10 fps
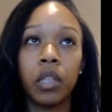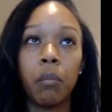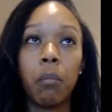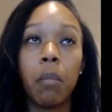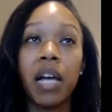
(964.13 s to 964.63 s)

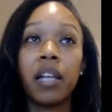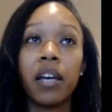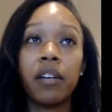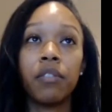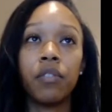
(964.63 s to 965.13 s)
My
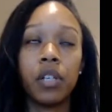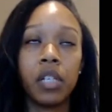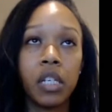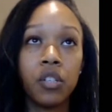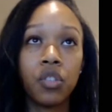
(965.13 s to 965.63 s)
life
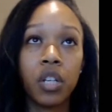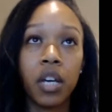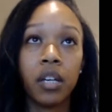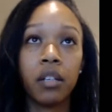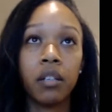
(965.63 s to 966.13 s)
each
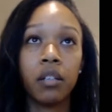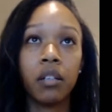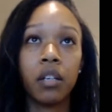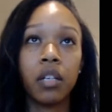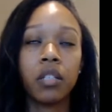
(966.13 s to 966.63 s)
day
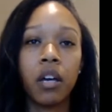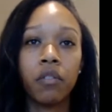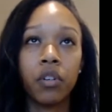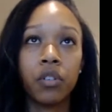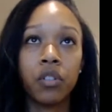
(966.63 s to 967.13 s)
is
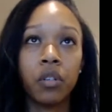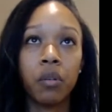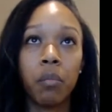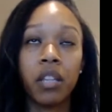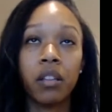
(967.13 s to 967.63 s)
governed
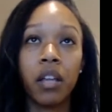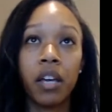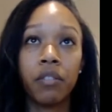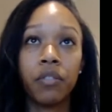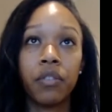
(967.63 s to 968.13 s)
by the
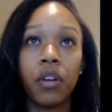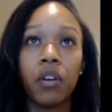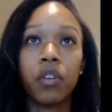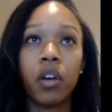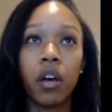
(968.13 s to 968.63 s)
life of
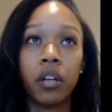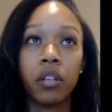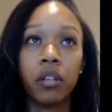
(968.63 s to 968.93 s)
God.